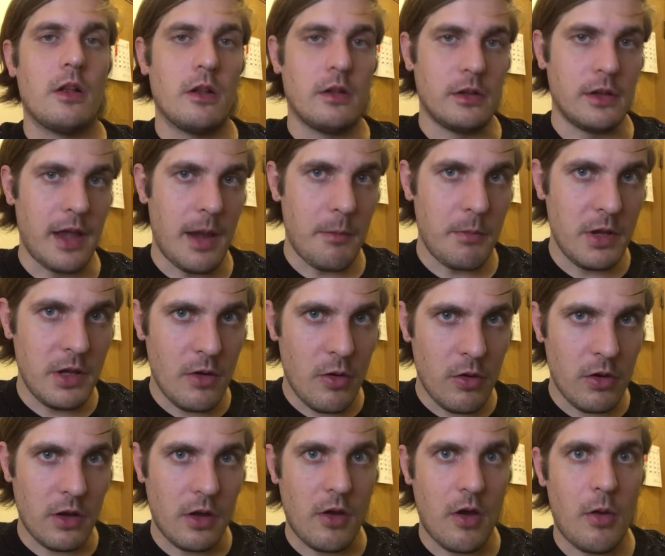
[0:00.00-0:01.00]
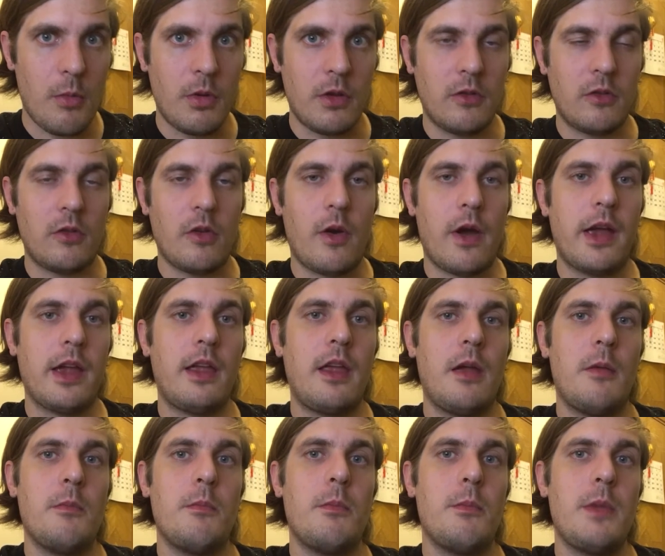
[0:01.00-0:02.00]
let me know in the comments so I
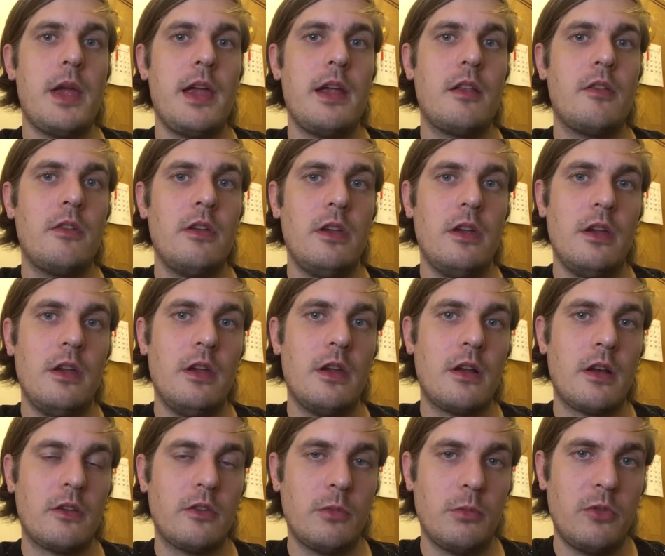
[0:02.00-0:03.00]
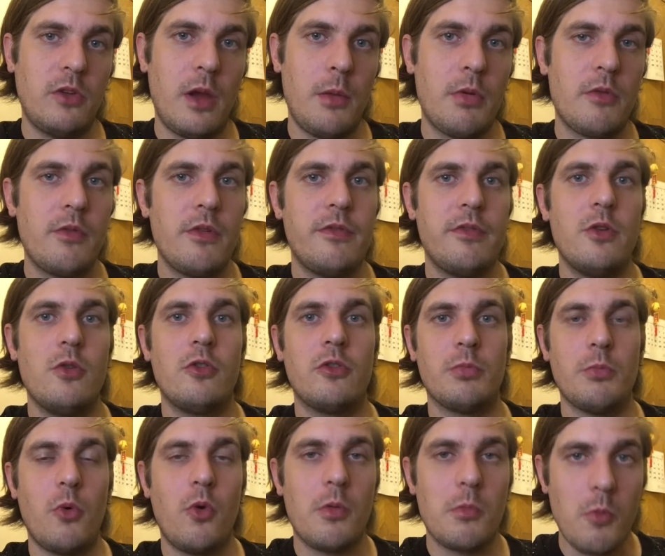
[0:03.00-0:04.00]
can make the custom saber
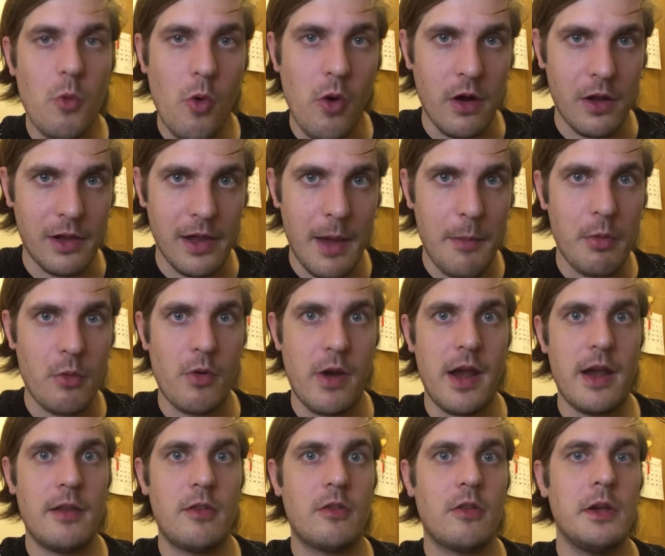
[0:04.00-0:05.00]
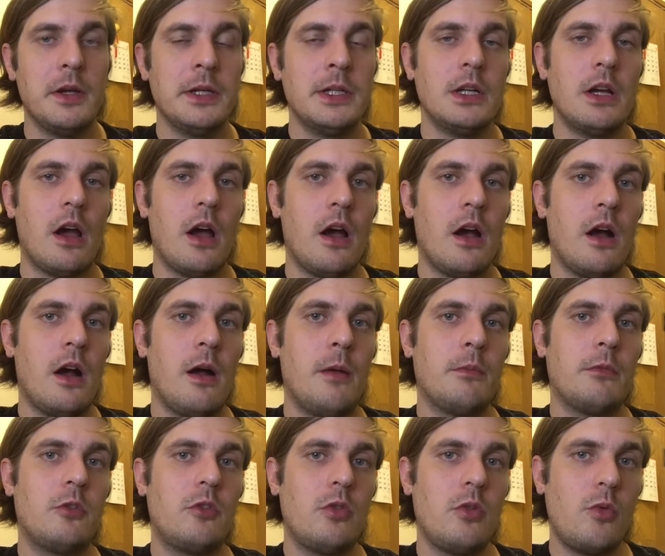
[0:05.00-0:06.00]
reviews more and more elaborate
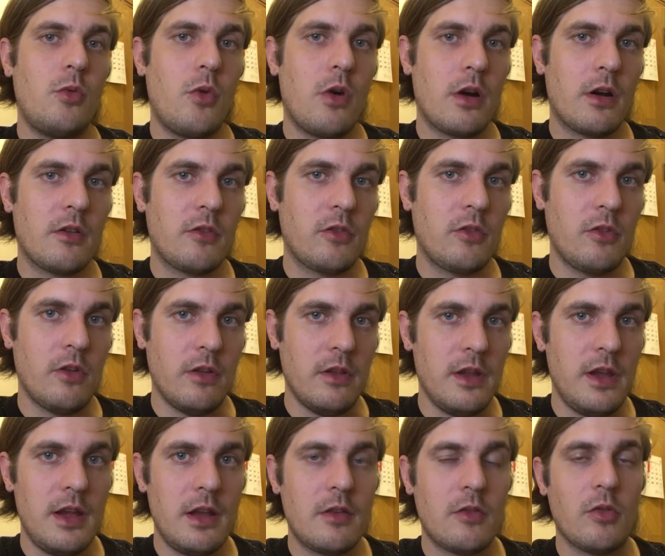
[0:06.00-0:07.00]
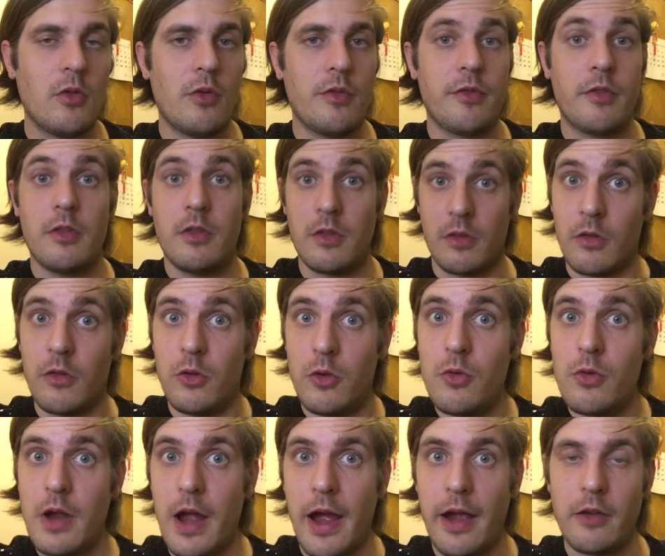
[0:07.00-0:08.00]
um, towards the needs of
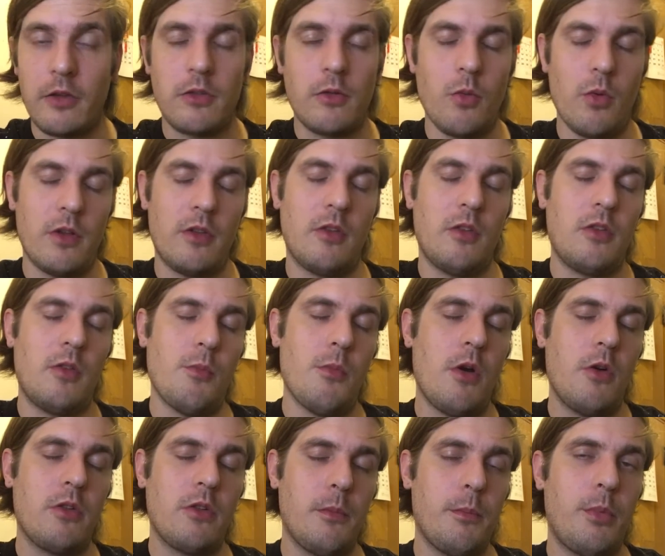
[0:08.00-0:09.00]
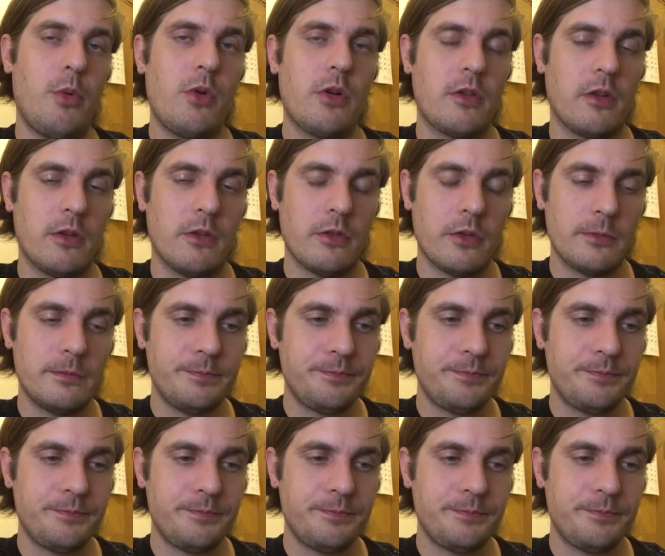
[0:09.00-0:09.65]
you guys which is most important